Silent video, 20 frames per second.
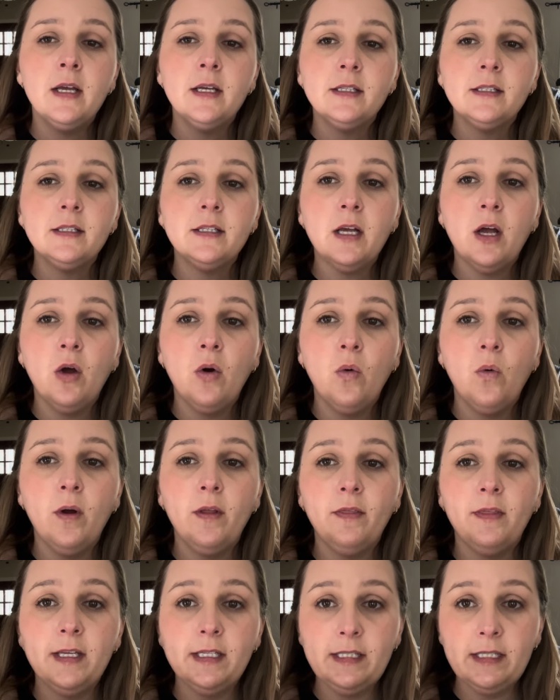So
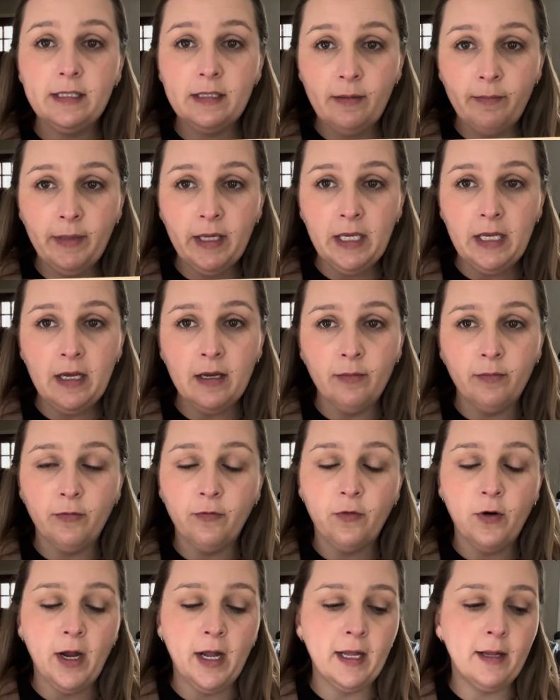this is a medium
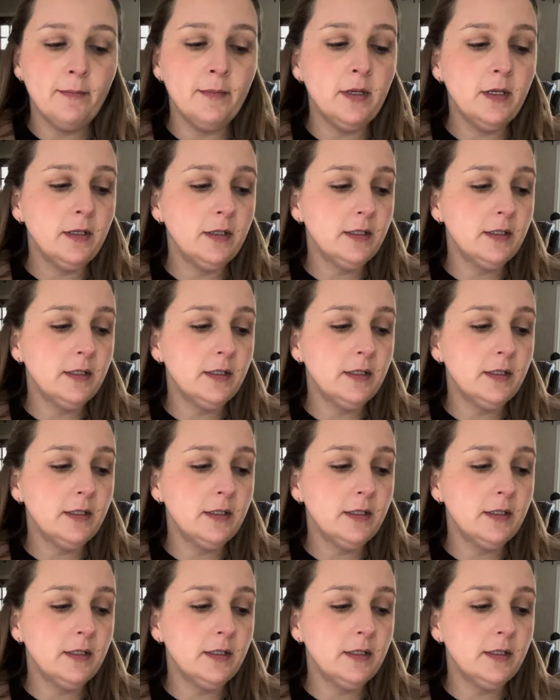frame.